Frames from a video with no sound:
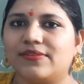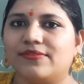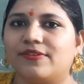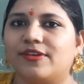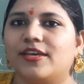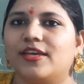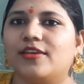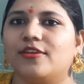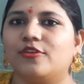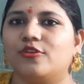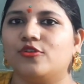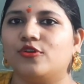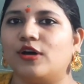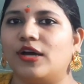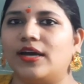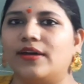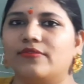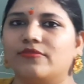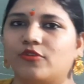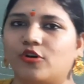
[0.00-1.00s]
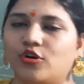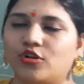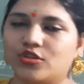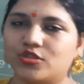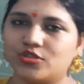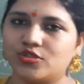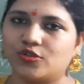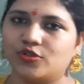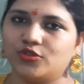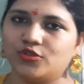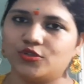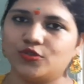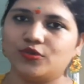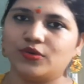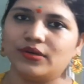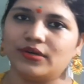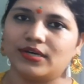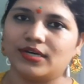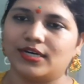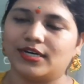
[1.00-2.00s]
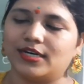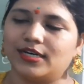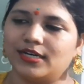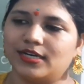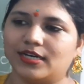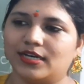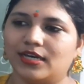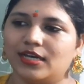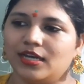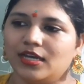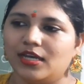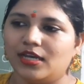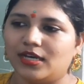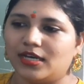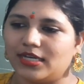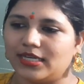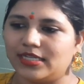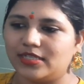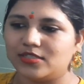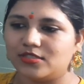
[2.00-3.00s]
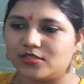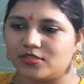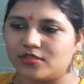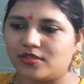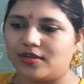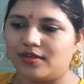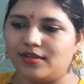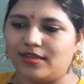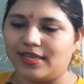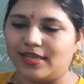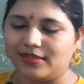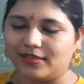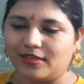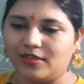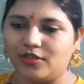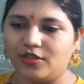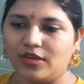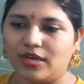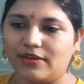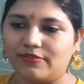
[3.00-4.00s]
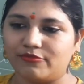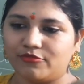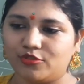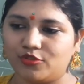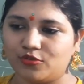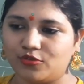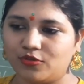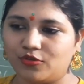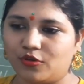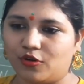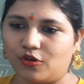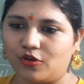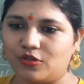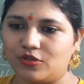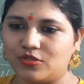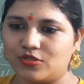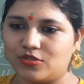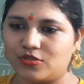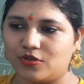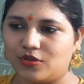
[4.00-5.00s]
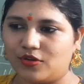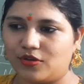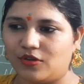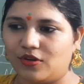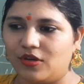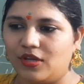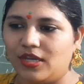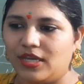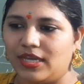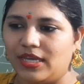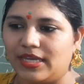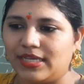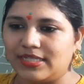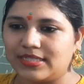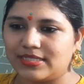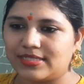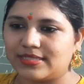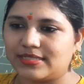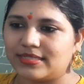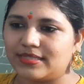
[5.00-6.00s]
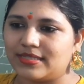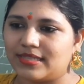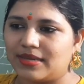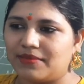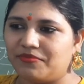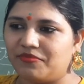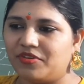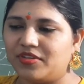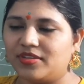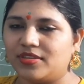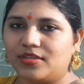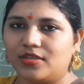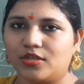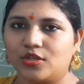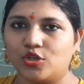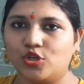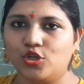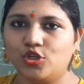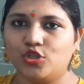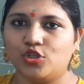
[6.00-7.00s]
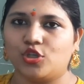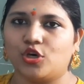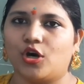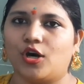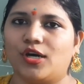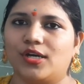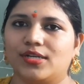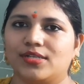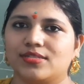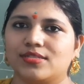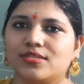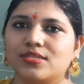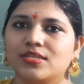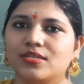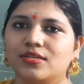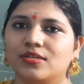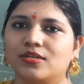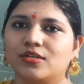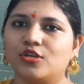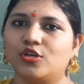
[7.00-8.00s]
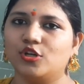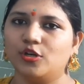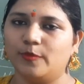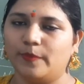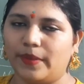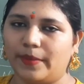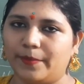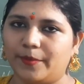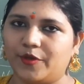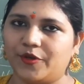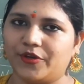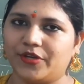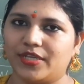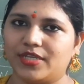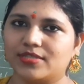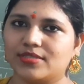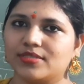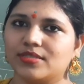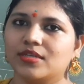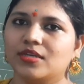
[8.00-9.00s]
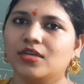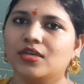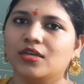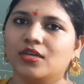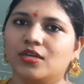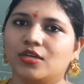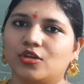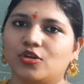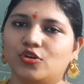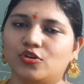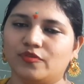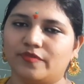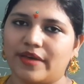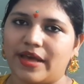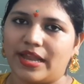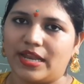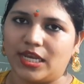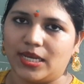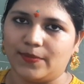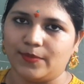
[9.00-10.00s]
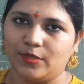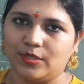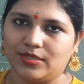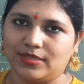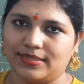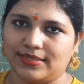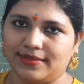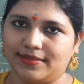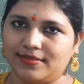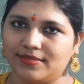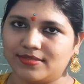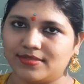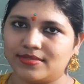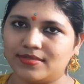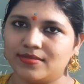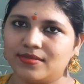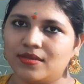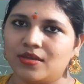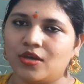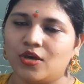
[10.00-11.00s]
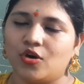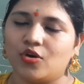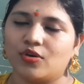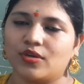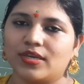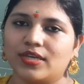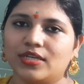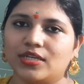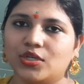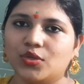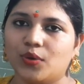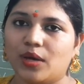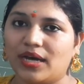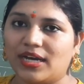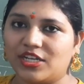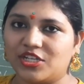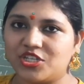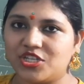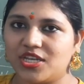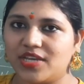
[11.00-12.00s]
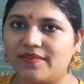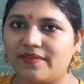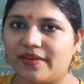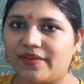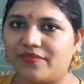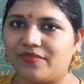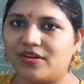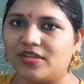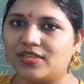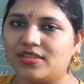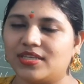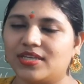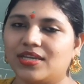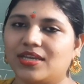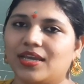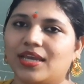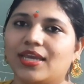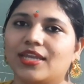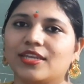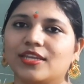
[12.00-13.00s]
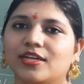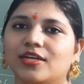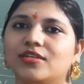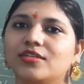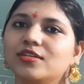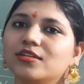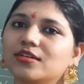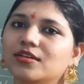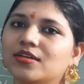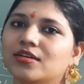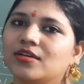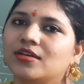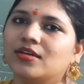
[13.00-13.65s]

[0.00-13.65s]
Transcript: way, you have also to you have to also instill them with good thoughts, good memories, good valuable things, okay, to achieve everything in a